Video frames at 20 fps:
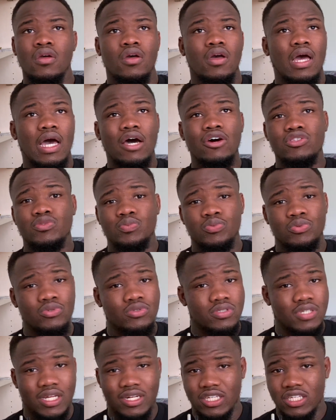
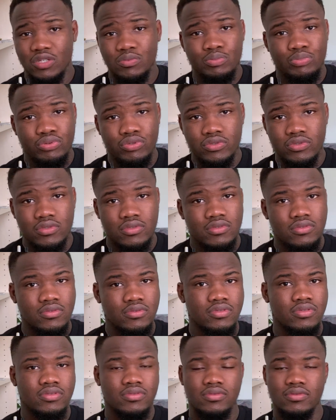output and input.
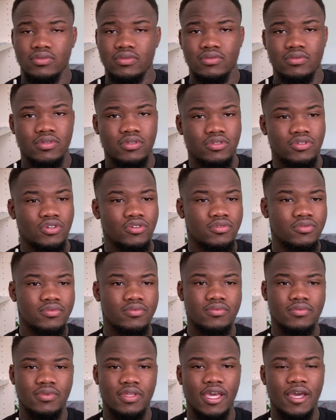So
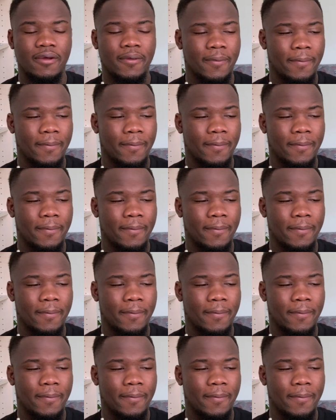yeah,